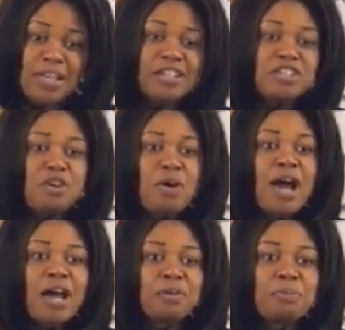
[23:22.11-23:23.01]
that know
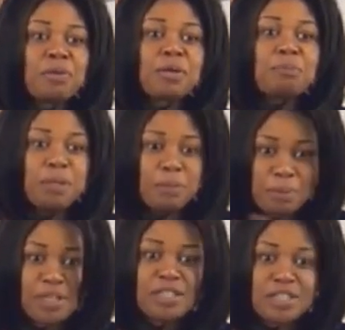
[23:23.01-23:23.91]
how to bring
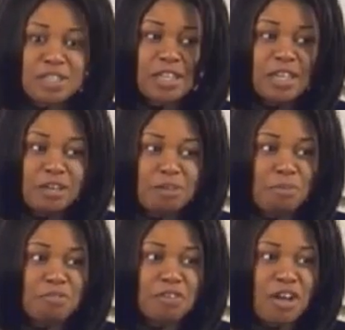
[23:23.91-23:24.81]
people into the
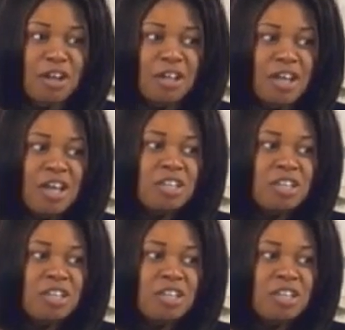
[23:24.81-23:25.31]
kingdom of God.